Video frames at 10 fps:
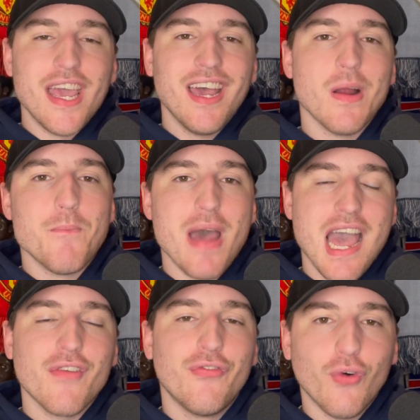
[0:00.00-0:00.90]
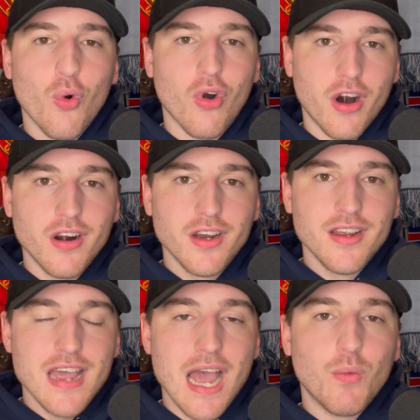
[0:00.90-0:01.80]
had a back four
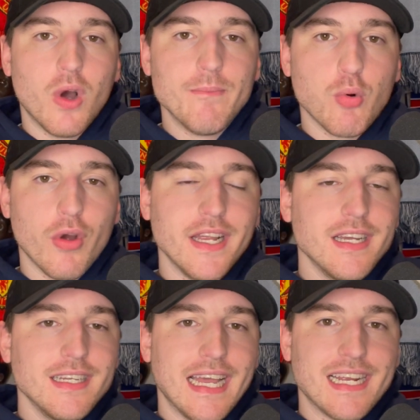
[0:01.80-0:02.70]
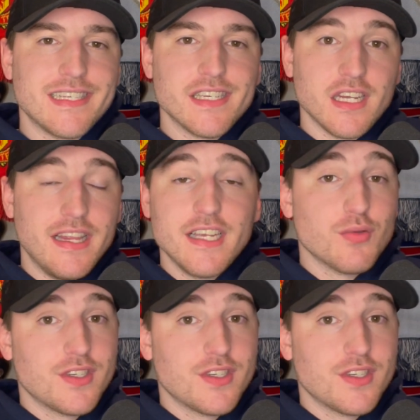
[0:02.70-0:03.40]
at one point that consisted, and this was